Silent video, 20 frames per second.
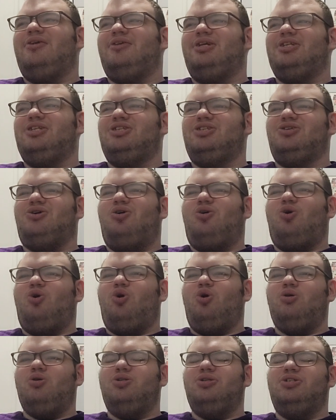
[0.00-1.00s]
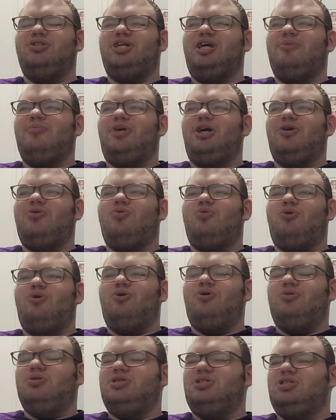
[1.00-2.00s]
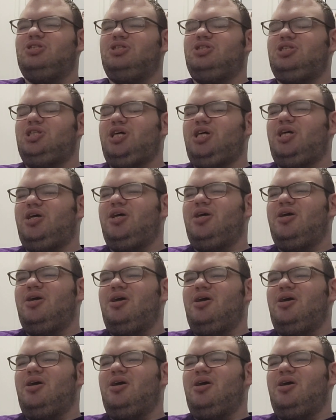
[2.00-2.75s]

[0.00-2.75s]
Like just all the same like corridors and shit.